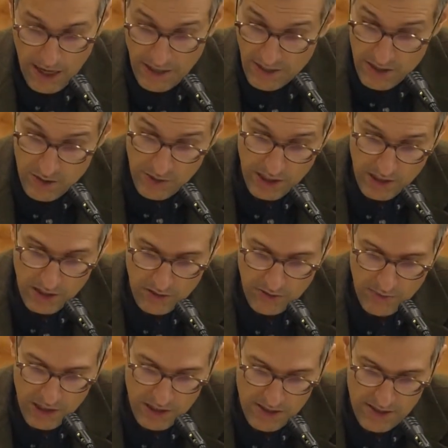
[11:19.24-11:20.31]
In his reading of
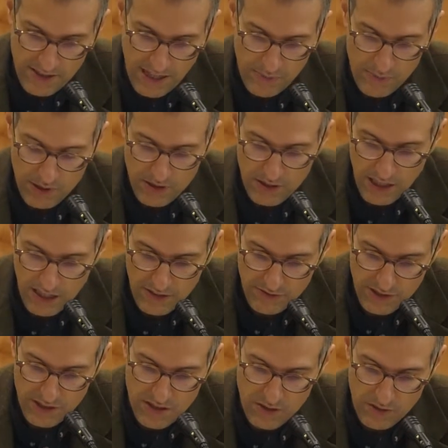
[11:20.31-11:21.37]
Marx's Capital,
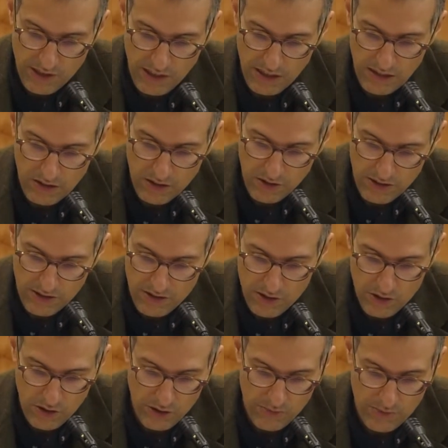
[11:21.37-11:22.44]
Alfred Sonretel coined the
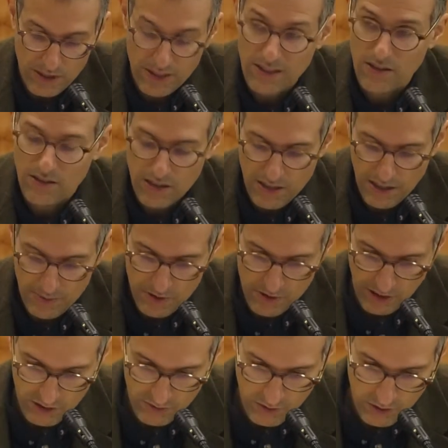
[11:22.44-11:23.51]
term real
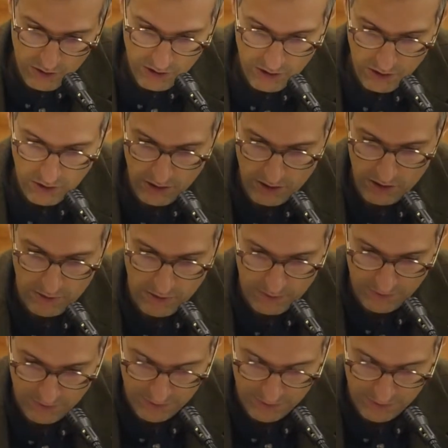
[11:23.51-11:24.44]
abstraction, we already heard it,